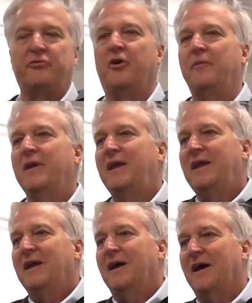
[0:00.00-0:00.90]
So
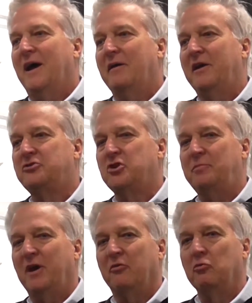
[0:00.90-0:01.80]
it
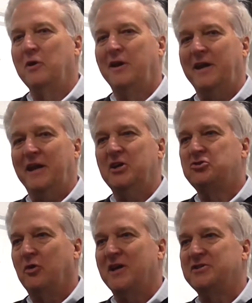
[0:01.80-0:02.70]
should be a really
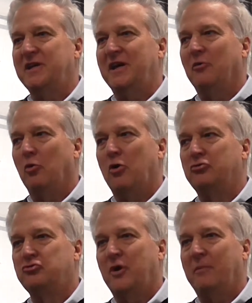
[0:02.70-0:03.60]
interesting
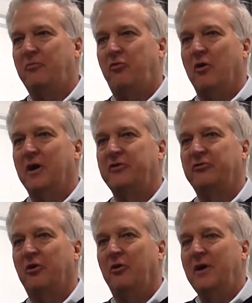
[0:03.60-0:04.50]
road trip for us.
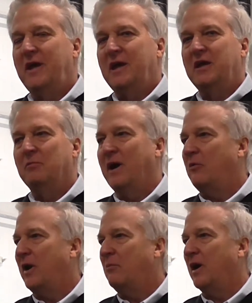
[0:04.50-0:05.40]
So you might
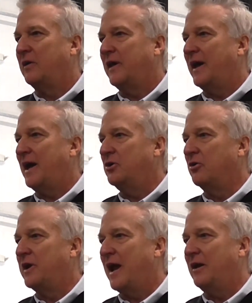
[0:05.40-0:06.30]
want to mark that on
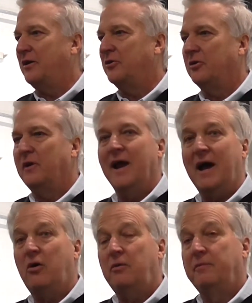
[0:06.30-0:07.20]
your calendar
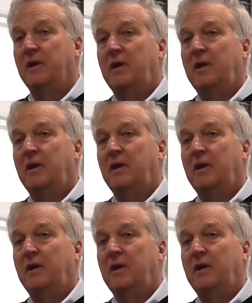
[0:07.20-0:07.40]
now.